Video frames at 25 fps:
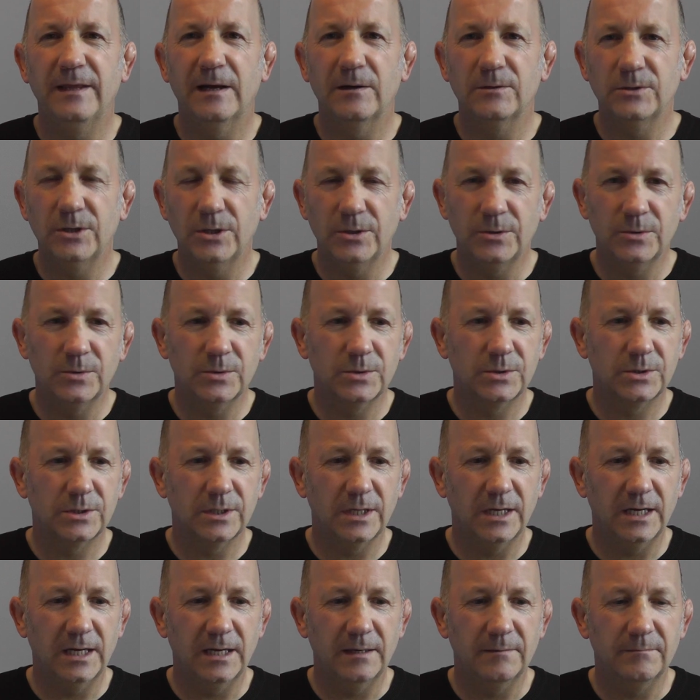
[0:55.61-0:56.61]
they'll use
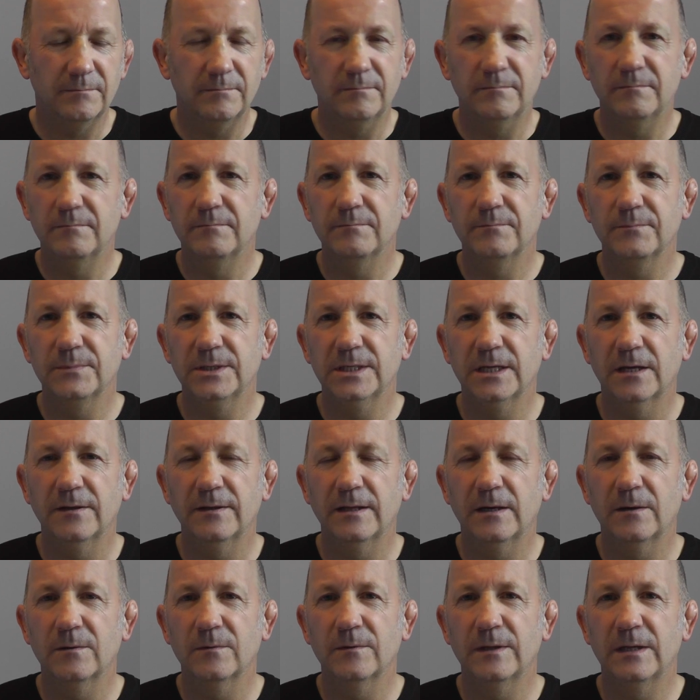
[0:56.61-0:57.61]

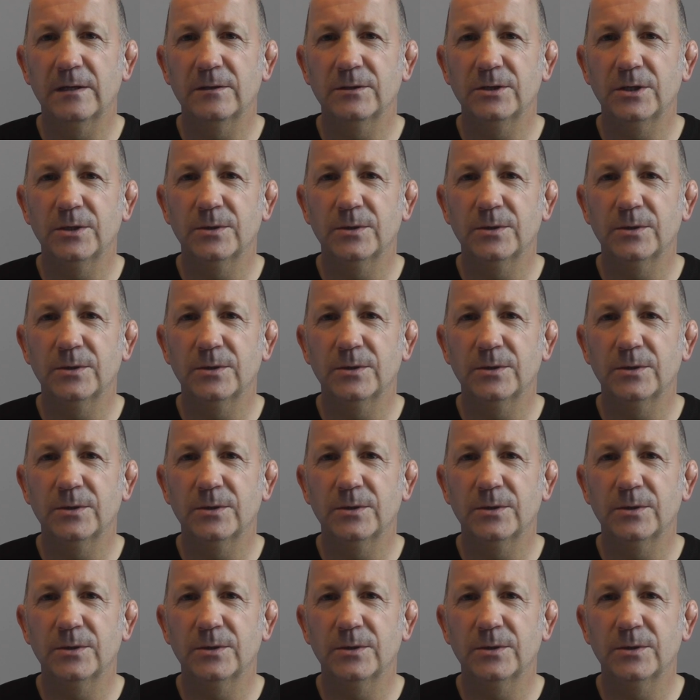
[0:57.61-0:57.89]
they'll